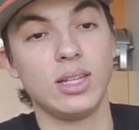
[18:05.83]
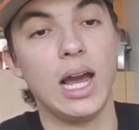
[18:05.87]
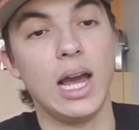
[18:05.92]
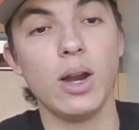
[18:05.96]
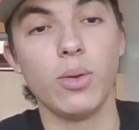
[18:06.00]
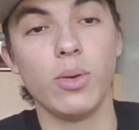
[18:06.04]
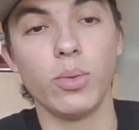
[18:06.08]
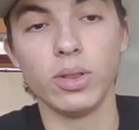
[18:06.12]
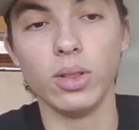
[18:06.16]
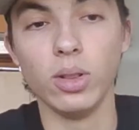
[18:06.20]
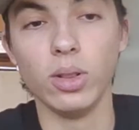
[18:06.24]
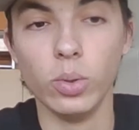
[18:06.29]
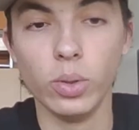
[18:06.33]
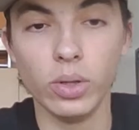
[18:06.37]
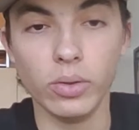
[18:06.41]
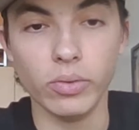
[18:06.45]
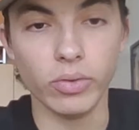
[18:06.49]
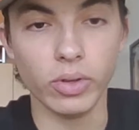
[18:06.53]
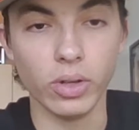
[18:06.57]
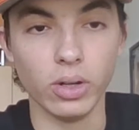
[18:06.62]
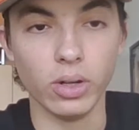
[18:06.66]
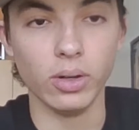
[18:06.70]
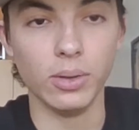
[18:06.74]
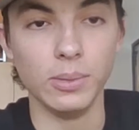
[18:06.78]
tied with
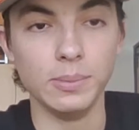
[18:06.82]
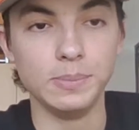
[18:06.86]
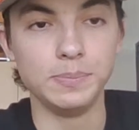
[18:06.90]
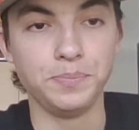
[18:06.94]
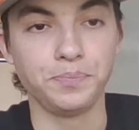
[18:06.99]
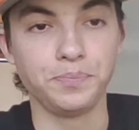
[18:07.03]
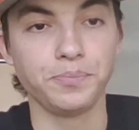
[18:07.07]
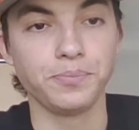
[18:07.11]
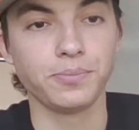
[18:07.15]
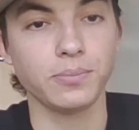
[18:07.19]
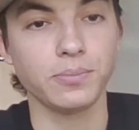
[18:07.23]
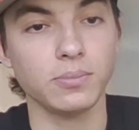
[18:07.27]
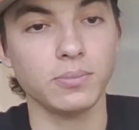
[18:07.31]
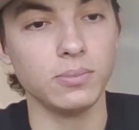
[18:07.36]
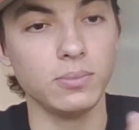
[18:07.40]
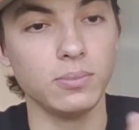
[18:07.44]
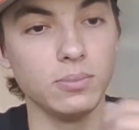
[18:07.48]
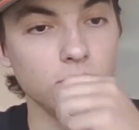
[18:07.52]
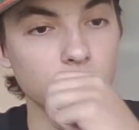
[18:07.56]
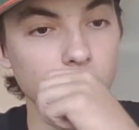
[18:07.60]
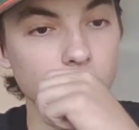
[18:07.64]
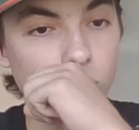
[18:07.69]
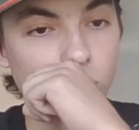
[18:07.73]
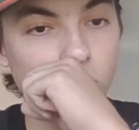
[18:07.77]
Louisville.
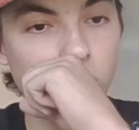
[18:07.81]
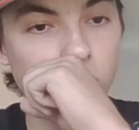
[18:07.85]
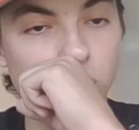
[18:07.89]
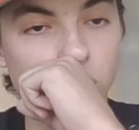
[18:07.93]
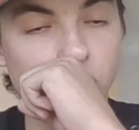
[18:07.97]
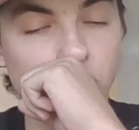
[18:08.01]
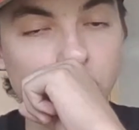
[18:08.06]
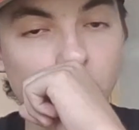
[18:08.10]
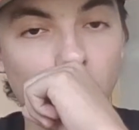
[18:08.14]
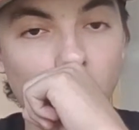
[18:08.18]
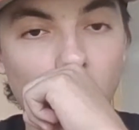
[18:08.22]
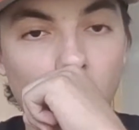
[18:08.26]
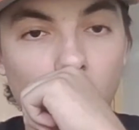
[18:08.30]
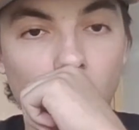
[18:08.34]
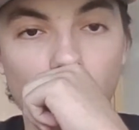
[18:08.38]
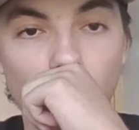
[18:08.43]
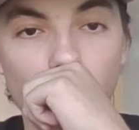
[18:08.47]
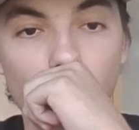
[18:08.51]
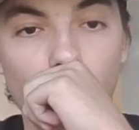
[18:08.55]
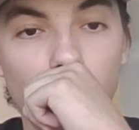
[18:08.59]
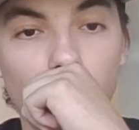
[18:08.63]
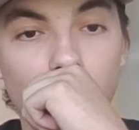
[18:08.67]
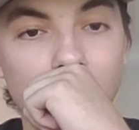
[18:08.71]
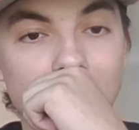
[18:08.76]

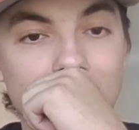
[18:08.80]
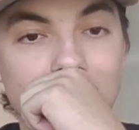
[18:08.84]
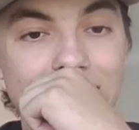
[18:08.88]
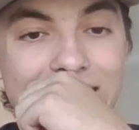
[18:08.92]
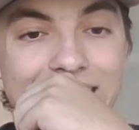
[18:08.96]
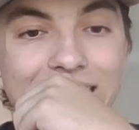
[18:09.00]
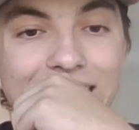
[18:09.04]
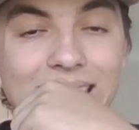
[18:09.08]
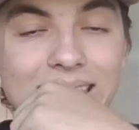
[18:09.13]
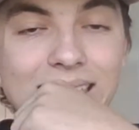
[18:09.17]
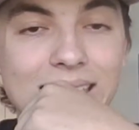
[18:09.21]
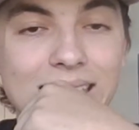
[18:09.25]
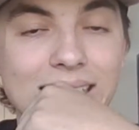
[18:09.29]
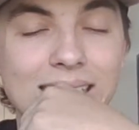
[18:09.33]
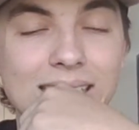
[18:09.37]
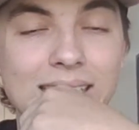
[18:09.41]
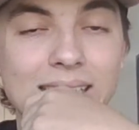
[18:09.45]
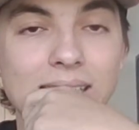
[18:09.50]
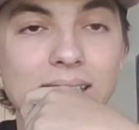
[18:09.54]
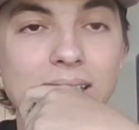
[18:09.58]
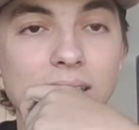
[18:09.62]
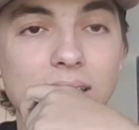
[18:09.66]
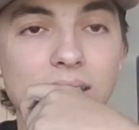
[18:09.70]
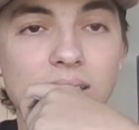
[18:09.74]
So this ACC
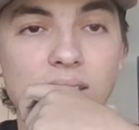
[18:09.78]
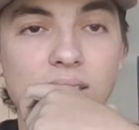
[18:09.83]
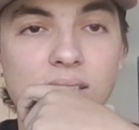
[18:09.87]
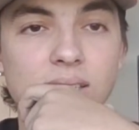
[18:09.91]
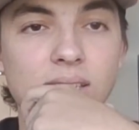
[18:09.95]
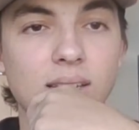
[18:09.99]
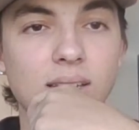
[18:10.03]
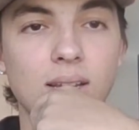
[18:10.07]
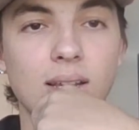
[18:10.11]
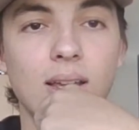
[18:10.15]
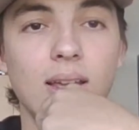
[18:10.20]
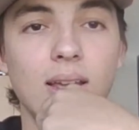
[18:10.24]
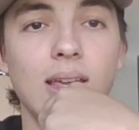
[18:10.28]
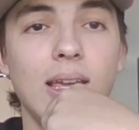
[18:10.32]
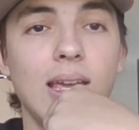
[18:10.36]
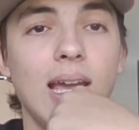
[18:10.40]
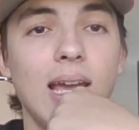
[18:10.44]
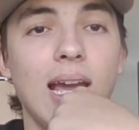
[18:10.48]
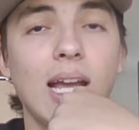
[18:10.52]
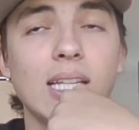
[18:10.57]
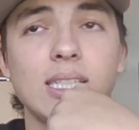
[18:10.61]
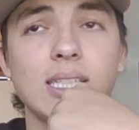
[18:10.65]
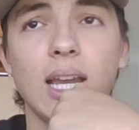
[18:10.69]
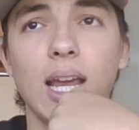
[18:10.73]
is,
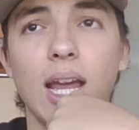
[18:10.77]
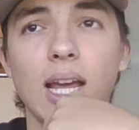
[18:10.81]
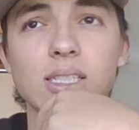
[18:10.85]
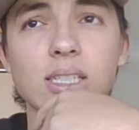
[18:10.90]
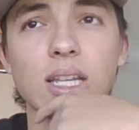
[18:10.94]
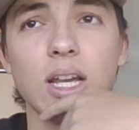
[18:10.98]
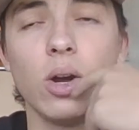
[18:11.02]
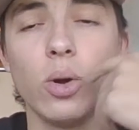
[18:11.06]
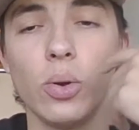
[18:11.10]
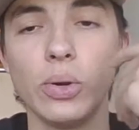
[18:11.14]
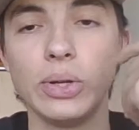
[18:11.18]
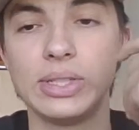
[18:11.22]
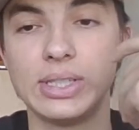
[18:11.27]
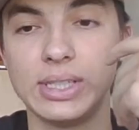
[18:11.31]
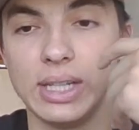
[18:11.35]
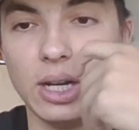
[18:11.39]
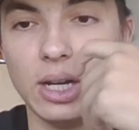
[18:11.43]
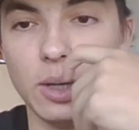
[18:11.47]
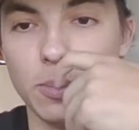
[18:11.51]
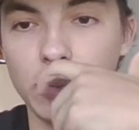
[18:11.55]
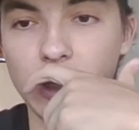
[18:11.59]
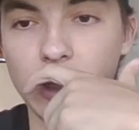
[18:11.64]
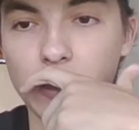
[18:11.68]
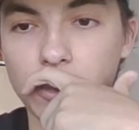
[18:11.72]
as I always
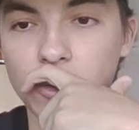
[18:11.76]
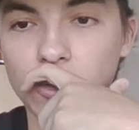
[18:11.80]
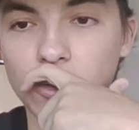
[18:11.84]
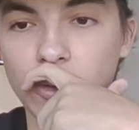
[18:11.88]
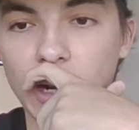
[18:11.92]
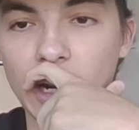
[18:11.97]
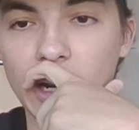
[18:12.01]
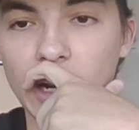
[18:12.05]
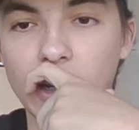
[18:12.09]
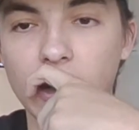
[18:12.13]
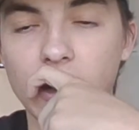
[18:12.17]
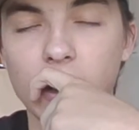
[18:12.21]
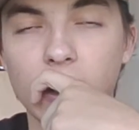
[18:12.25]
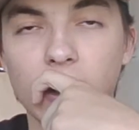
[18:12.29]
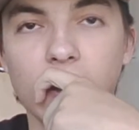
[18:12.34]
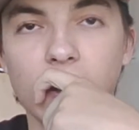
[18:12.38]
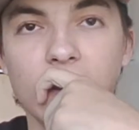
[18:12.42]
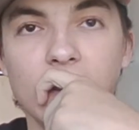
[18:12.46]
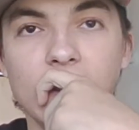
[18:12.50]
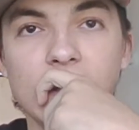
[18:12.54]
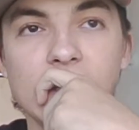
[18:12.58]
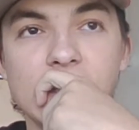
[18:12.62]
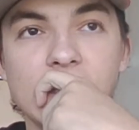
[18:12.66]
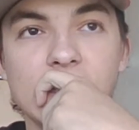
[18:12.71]
say to people, right?
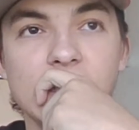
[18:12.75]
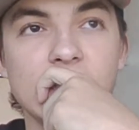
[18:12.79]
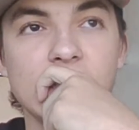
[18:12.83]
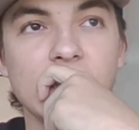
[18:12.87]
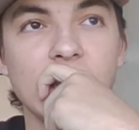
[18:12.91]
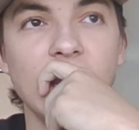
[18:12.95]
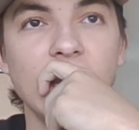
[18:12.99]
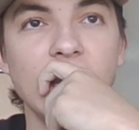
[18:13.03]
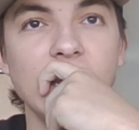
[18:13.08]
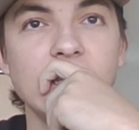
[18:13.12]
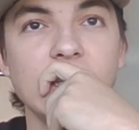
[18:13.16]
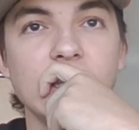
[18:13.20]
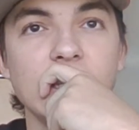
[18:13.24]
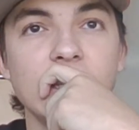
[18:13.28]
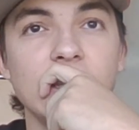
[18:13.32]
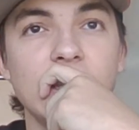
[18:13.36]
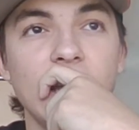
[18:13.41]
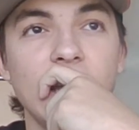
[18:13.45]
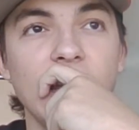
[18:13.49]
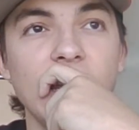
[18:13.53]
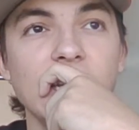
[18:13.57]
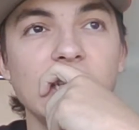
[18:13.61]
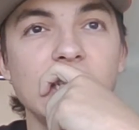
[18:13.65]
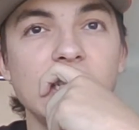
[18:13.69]
The
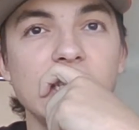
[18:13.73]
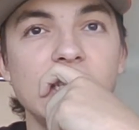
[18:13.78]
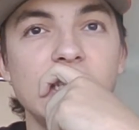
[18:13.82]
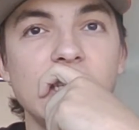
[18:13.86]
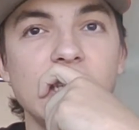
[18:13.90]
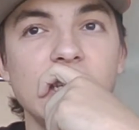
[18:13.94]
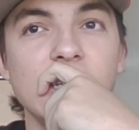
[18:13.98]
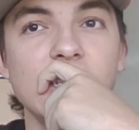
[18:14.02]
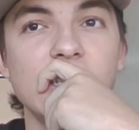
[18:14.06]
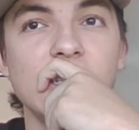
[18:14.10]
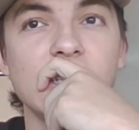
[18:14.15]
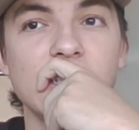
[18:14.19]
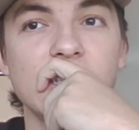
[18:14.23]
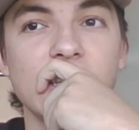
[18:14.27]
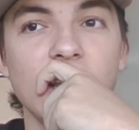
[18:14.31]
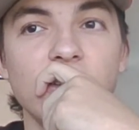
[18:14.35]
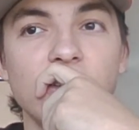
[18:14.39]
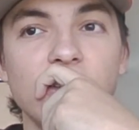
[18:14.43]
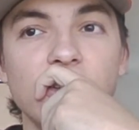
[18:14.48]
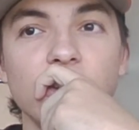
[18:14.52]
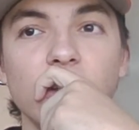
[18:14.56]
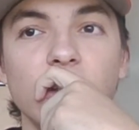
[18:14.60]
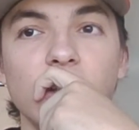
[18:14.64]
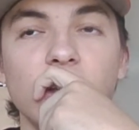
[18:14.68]
ACC is
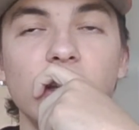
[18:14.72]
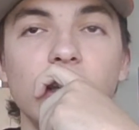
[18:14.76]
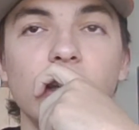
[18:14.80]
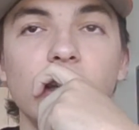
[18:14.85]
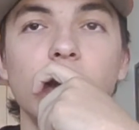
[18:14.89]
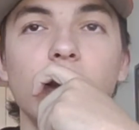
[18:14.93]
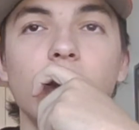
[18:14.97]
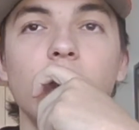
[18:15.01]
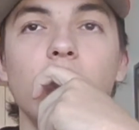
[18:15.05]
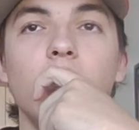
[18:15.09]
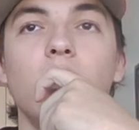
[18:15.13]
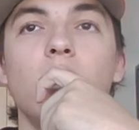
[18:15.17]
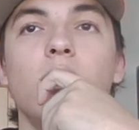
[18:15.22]
essentially